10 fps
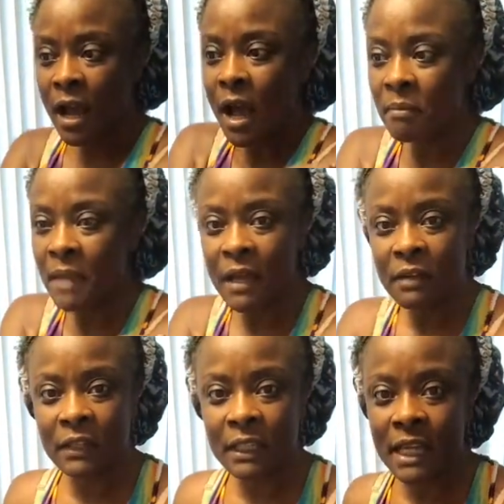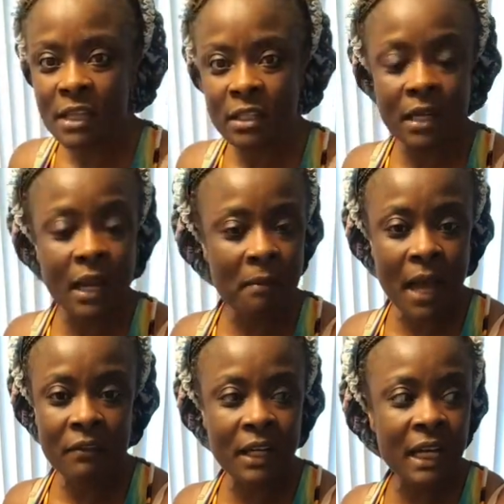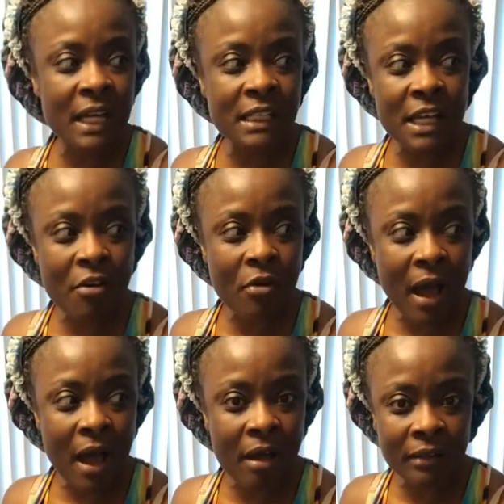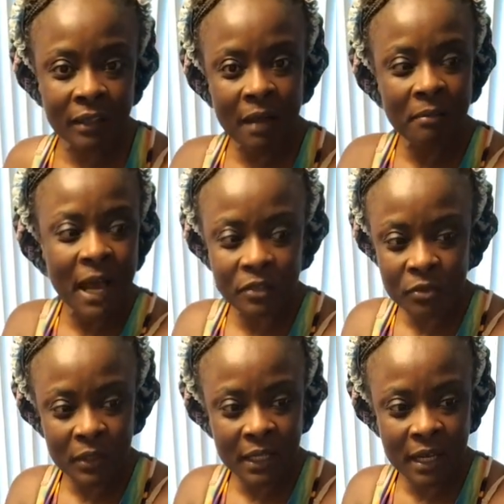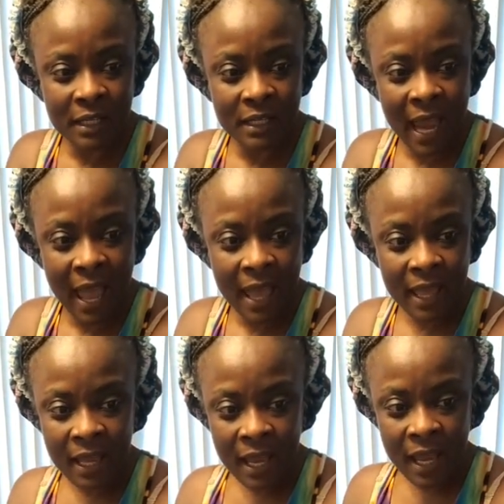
I'm not even lynching. I'm not even cussing you out. I'm not doing none of that.